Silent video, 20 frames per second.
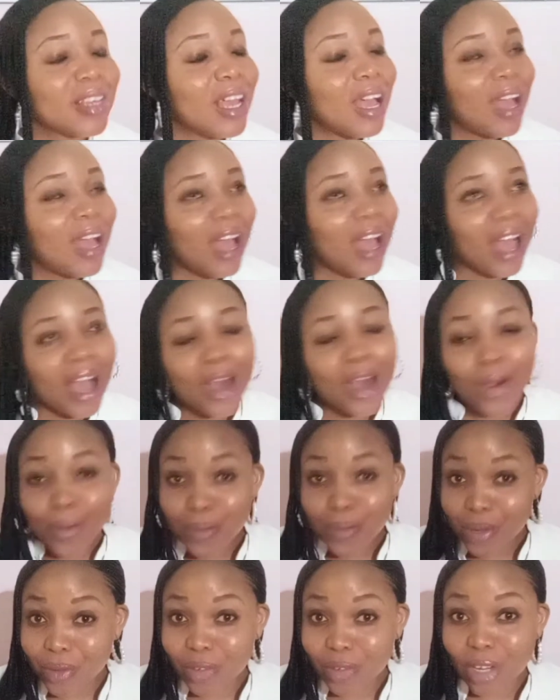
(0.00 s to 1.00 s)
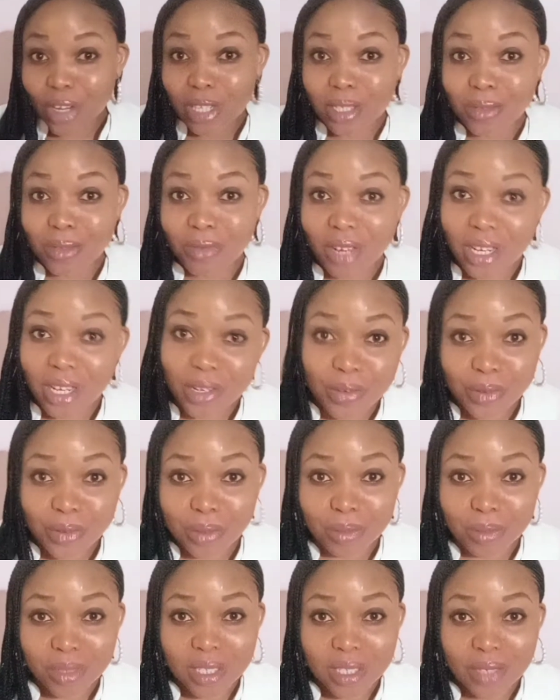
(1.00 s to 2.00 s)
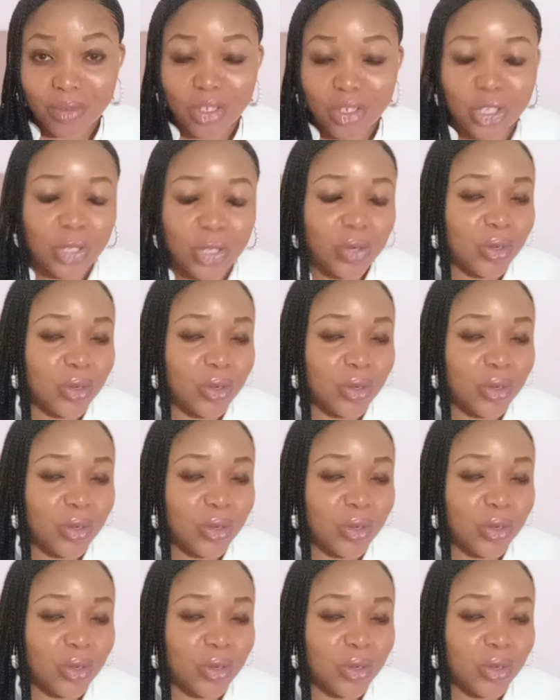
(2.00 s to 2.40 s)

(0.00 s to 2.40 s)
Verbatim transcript: I hope you've gotten value from this video.